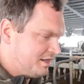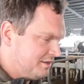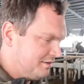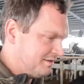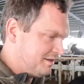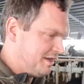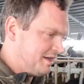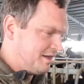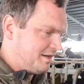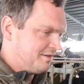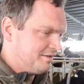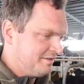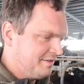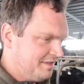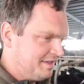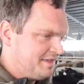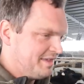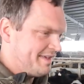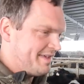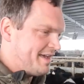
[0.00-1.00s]
and
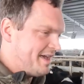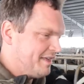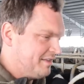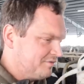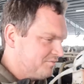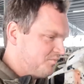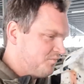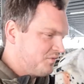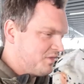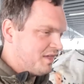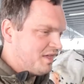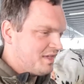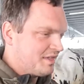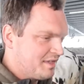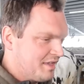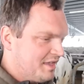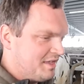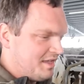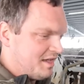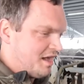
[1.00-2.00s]

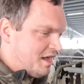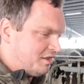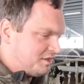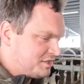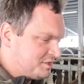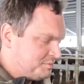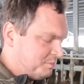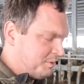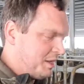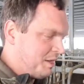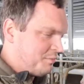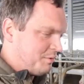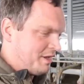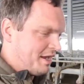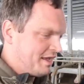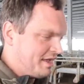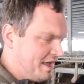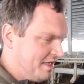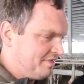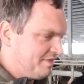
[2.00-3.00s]
I'll explain when I
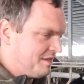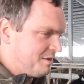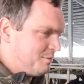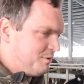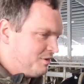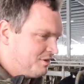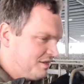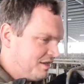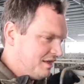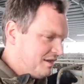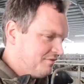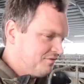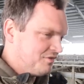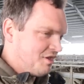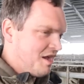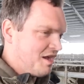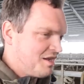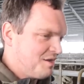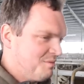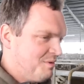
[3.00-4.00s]
get there, but I'll kind of
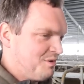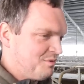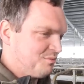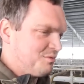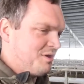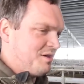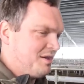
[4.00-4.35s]
talk about